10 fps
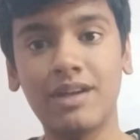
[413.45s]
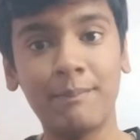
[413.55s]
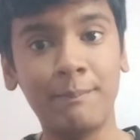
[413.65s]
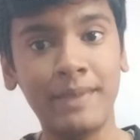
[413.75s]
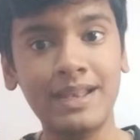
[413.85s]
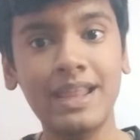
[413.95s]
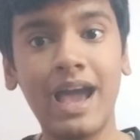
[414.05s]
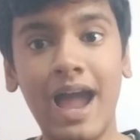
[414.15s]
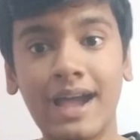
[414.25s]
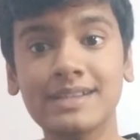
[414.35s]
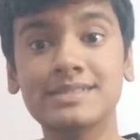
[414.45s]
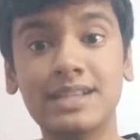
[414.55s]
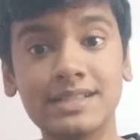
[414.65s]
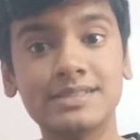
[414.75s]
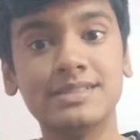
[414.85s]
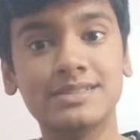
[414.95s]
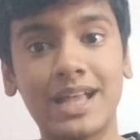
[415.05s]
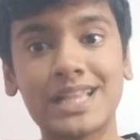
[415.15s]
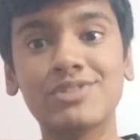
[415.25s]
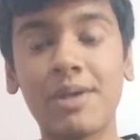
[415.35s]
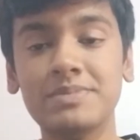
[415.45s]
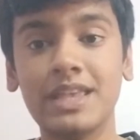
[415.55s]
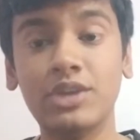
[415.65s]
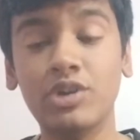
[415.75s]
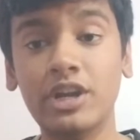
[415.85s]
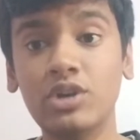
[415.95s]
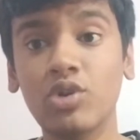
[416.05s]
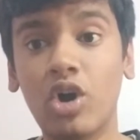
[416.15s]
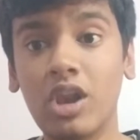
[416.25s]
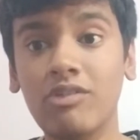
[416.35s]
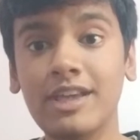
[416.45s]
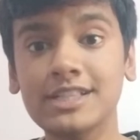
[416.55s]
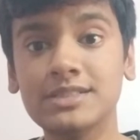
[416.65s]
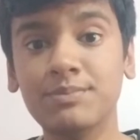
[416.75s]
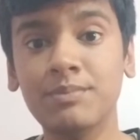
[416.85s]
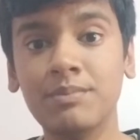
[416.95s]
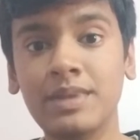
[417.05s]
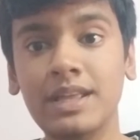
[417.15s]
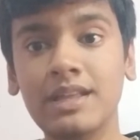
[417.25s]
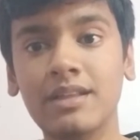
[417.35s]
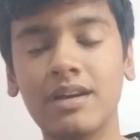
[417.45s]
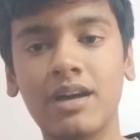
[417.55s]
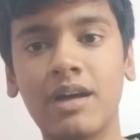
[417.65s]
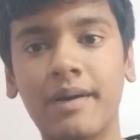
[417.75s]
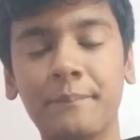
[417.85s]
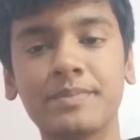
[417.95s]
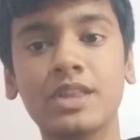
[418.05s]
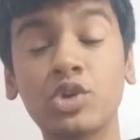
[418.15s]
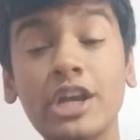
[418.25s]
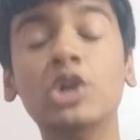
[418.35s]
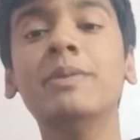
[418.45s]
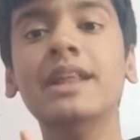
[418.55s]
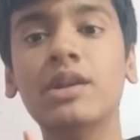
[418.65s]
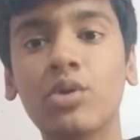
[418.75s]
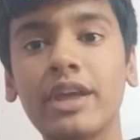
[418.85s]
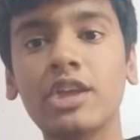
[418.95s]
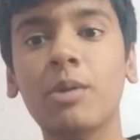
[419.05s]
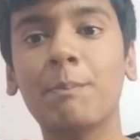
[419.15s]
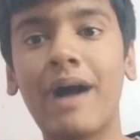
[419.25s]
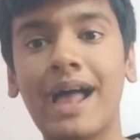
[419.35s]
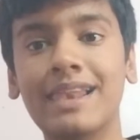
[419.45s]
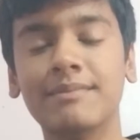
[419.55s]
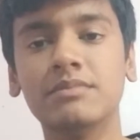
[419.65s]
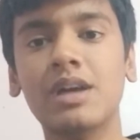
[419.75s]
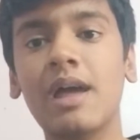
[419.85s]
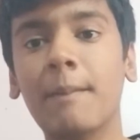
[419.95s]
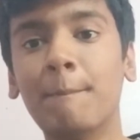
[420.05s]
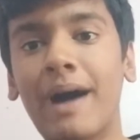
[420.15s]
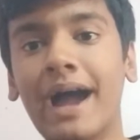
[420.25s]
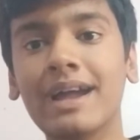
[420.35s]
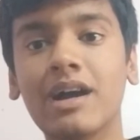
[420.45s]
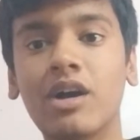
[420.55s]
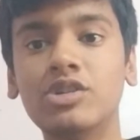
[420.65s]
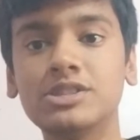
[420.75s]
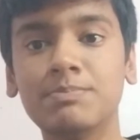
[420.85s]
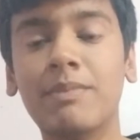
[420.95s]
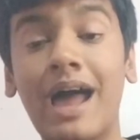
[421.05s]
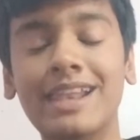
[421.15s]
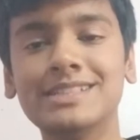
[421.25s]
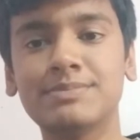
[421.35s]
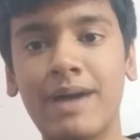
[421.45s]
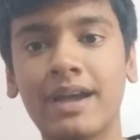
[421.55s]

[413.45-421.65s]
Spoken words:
mainly hackers does this. That's why I'm saying you need to always be knowing your bank account's balanced bank